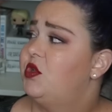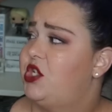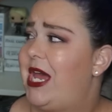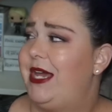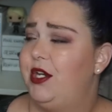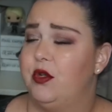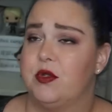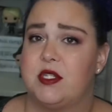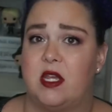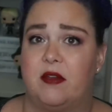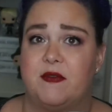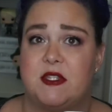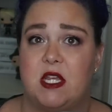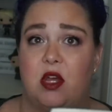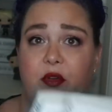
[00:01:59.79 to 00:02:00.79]
Shadows
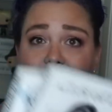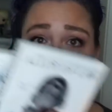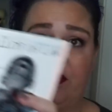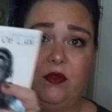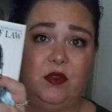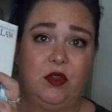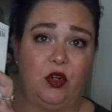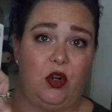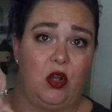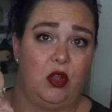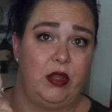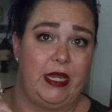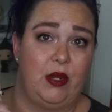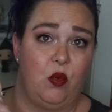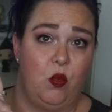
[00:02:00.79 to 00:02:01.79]
of Self. They're
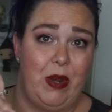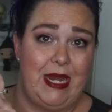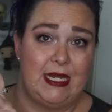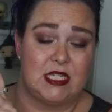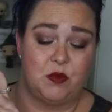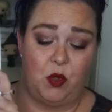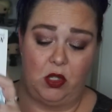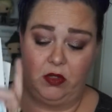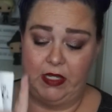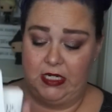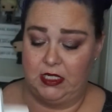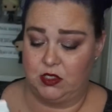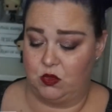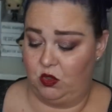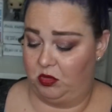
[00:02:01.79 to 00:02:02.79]
all like way smaller than
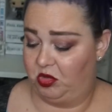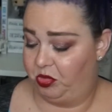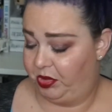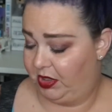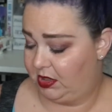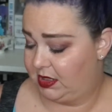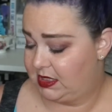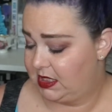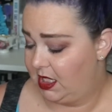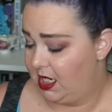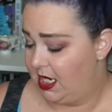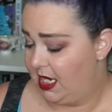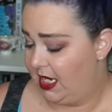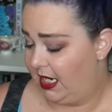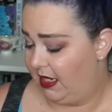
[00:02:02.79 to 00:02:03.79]
his normal books.
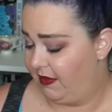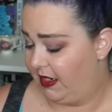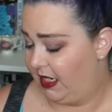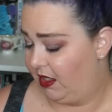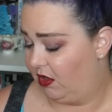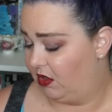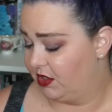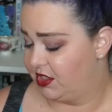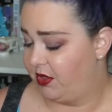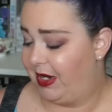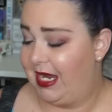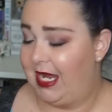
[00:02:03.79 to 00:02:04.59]
And then I also